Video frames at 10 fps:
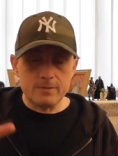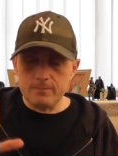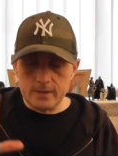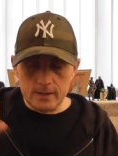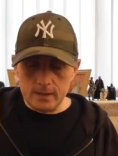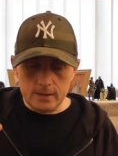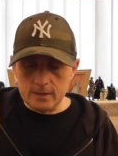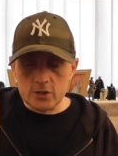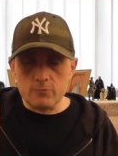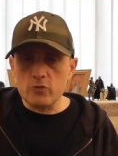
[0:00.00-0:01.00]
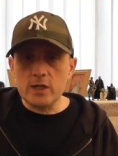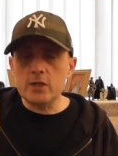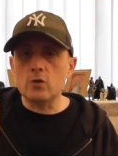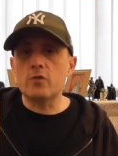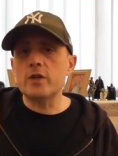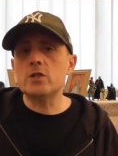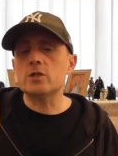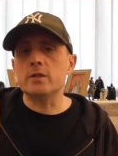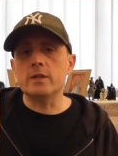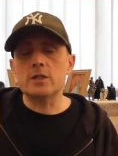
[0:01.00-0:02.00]
There's some really cool
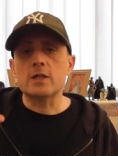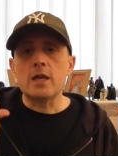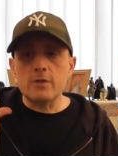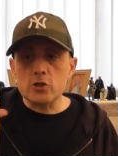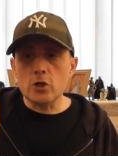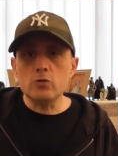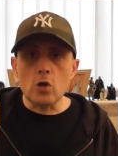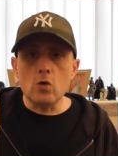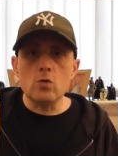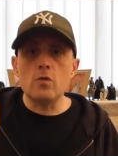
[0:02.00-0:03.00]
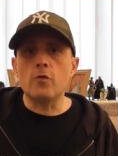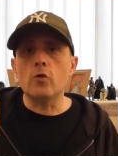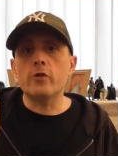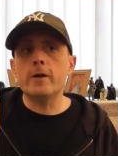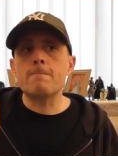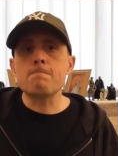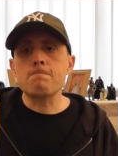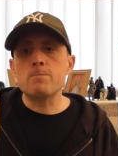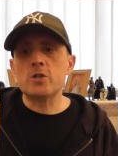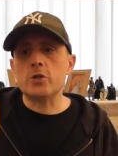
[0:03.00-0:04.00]
features in this. There's no dongle for it
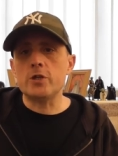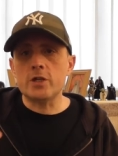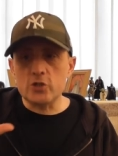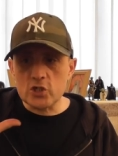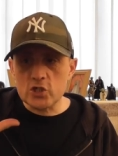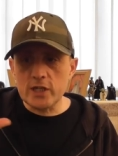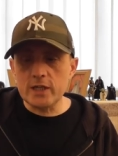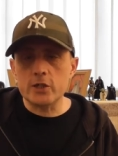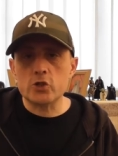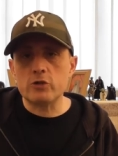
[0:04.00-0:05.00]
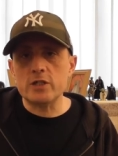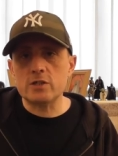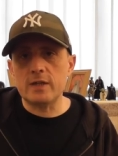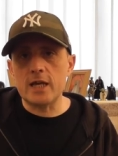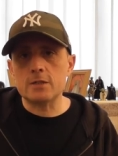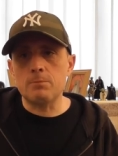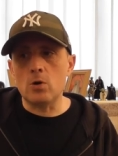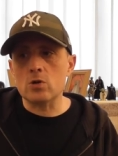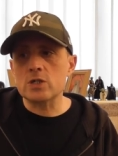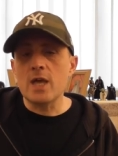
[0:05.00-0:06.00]
so you can just sync it straight to the
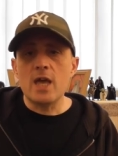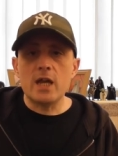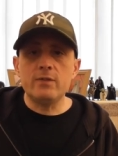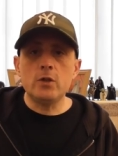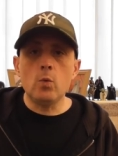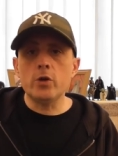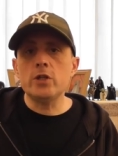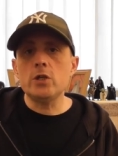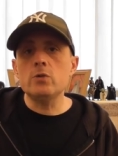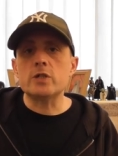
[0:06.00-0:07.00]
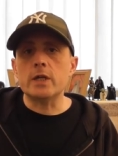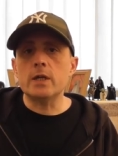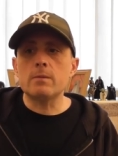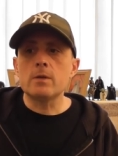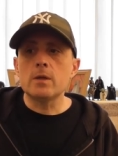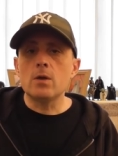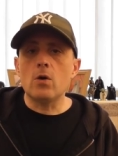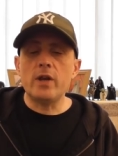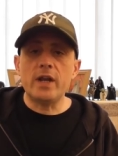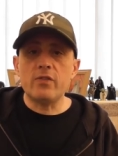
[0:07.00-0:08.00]
Xbox. And if you want to use it
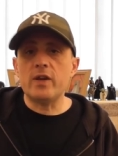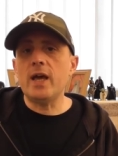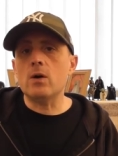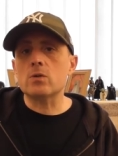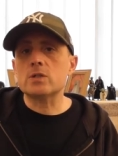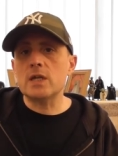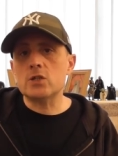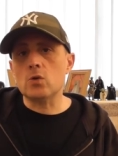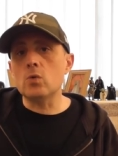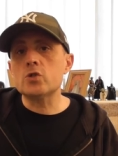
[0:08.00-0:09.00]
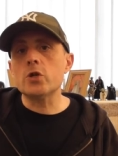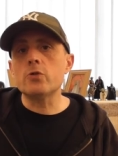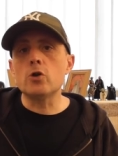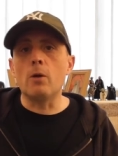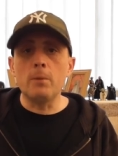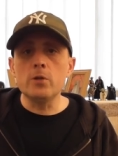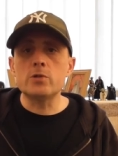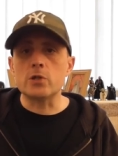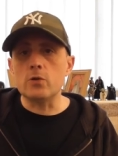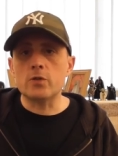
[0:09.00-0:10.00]
on anything else, it's also got
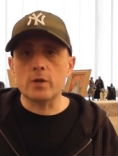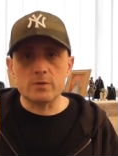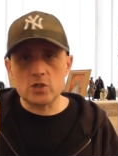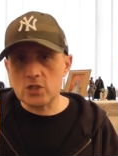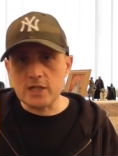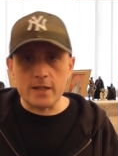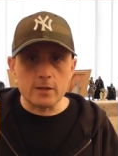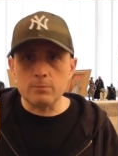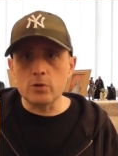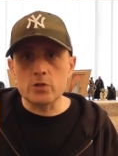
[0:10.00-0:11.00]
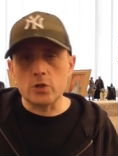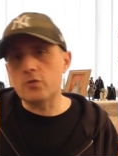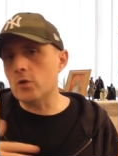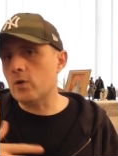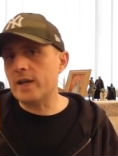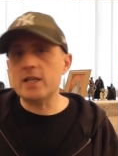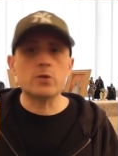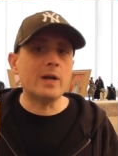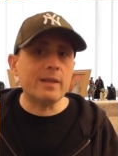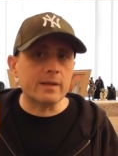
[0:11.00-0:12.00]
Bluetooth, just standard Bluetooth that will
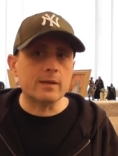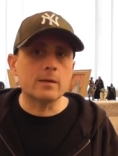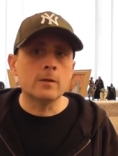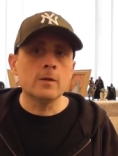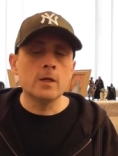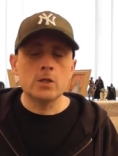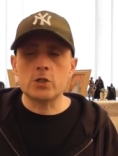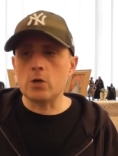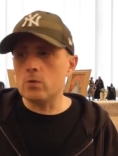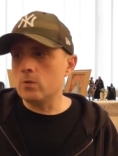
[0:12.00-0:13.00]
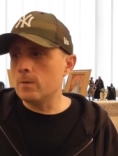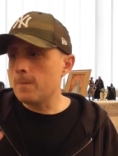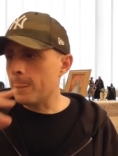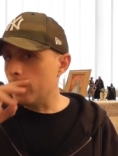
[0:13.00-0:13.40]
connect to anything. So